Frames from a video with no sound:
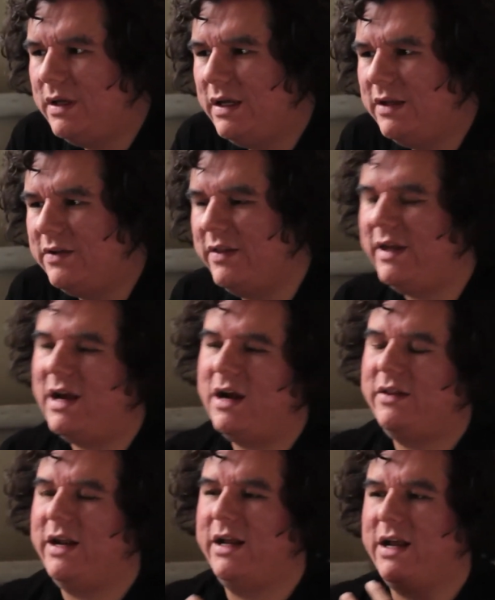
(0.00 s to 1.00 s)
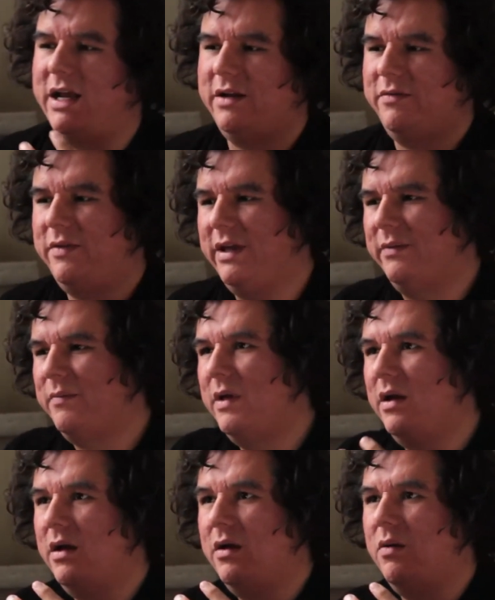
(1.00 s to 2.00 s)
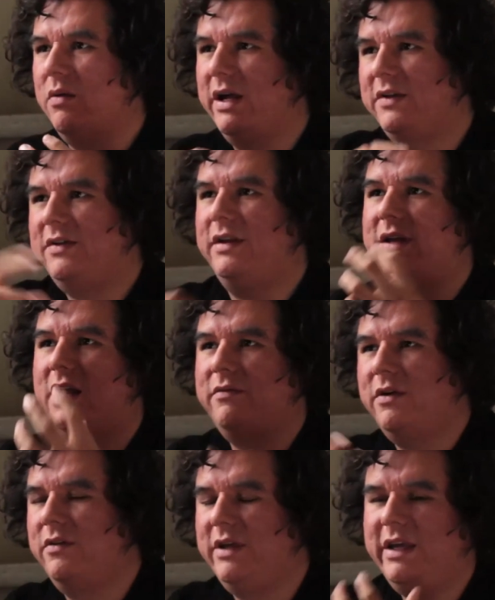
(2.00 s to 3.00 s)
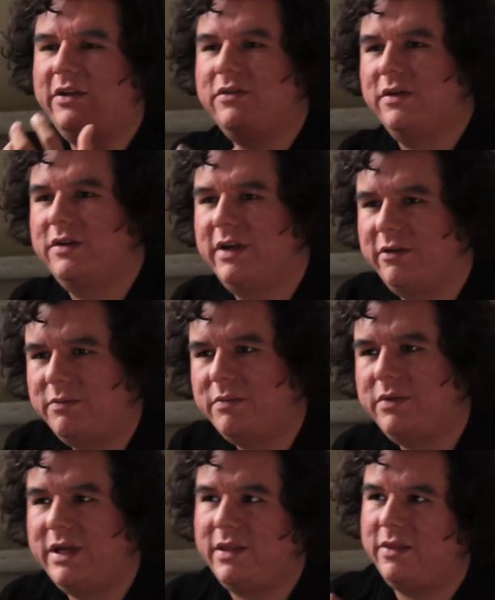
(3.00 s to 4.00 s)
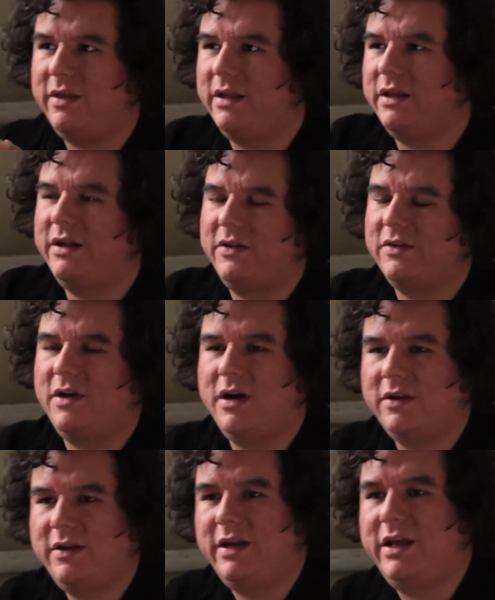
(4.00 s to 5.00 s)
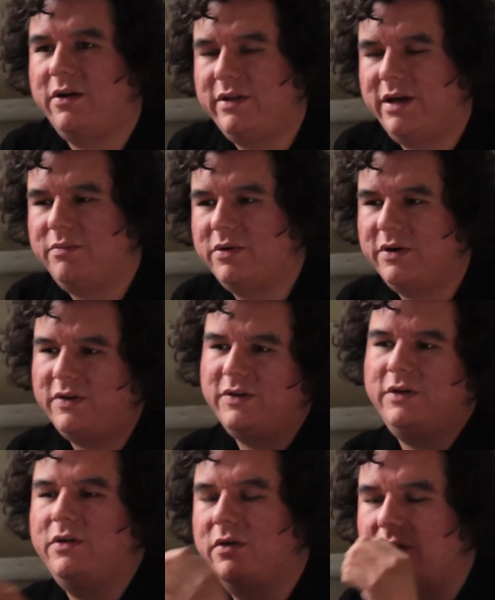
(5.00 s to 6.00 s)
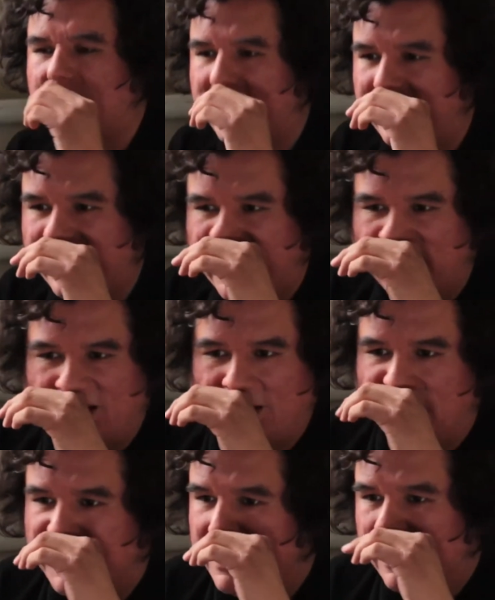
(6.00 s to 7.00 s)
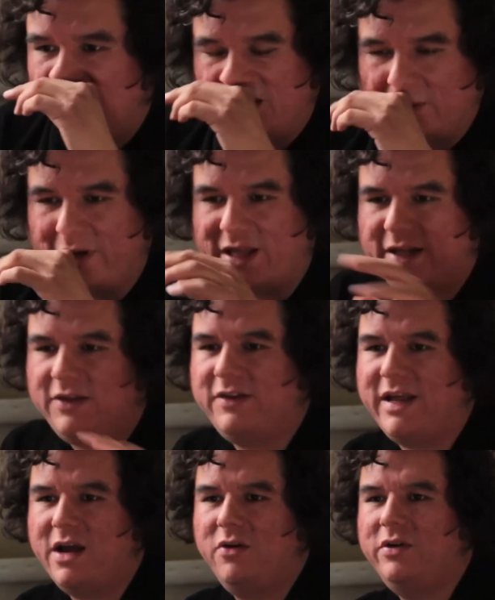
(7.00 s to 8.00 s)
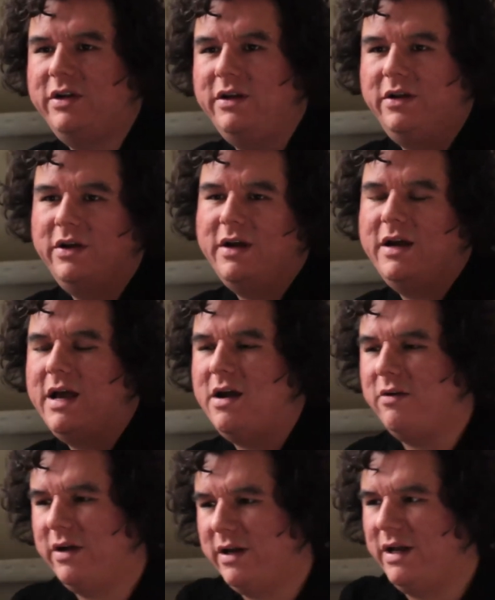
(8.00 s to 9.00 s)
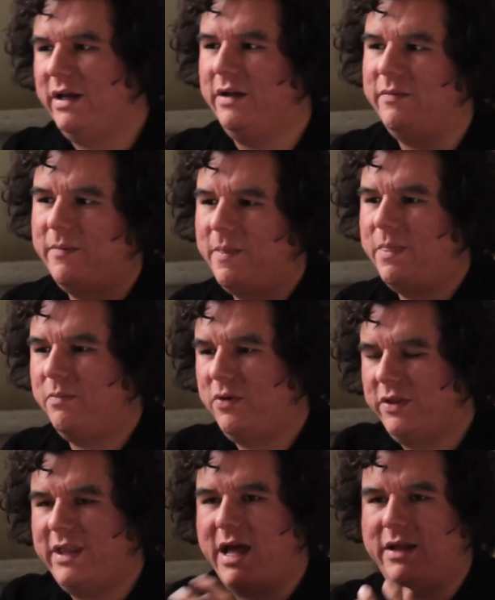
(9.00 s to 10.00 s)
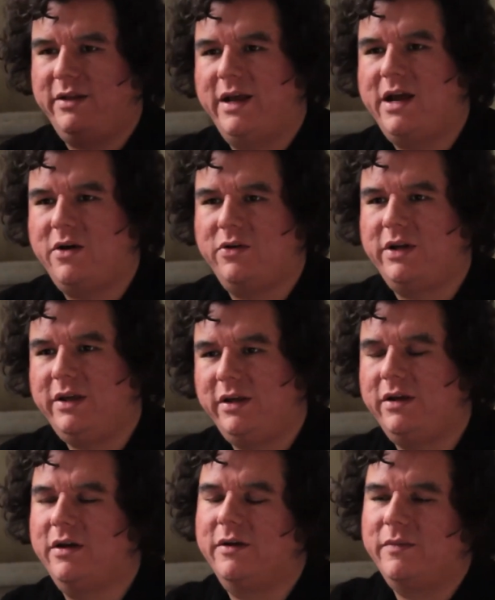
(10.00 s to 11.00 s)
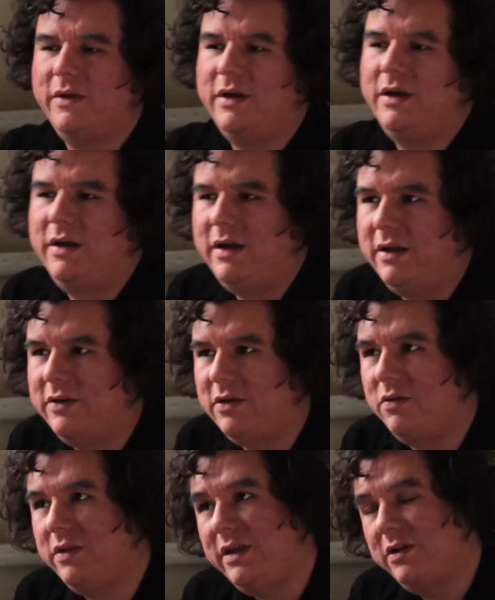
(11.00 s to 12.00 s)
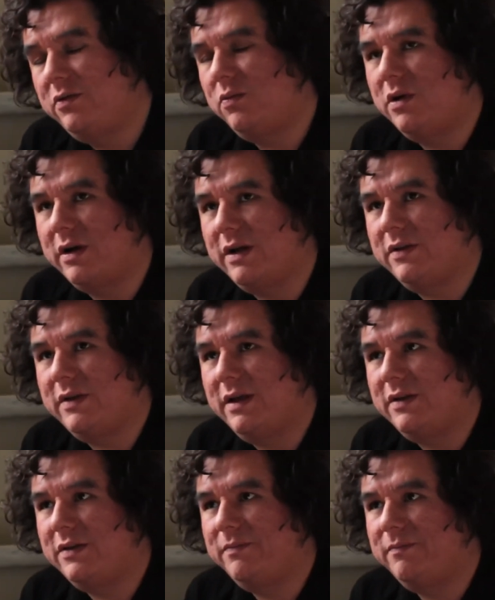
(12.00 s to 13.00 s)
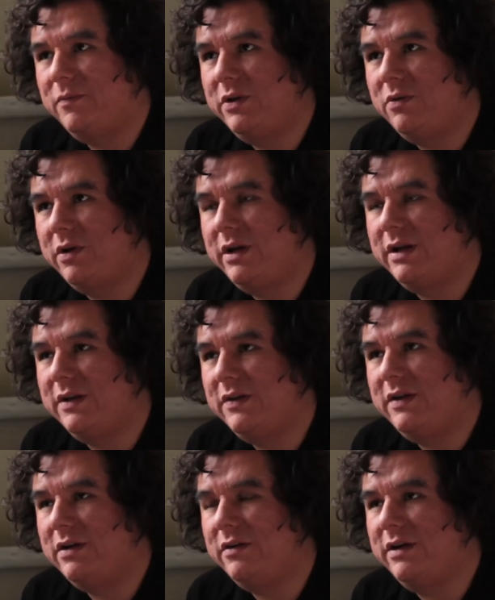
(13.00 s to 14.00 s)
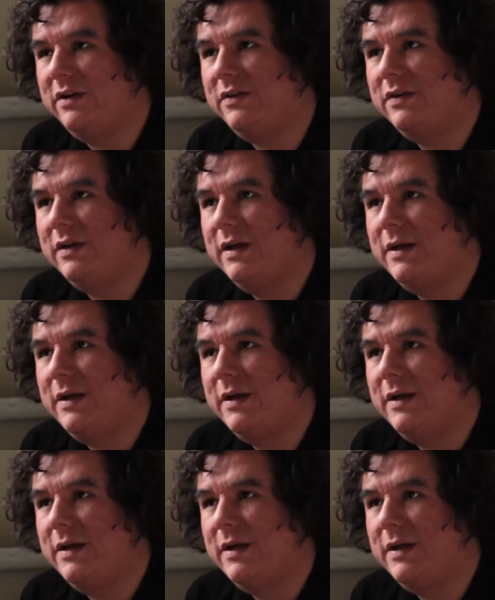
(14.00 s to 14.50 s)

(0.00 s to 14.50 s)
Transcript: is there that I kind of think when I sit down in front of the easel, it's like, remember that thing that I saw today, or that person, or the way that sounded, how could I put that down here? And so with each work, as when you're working on a series,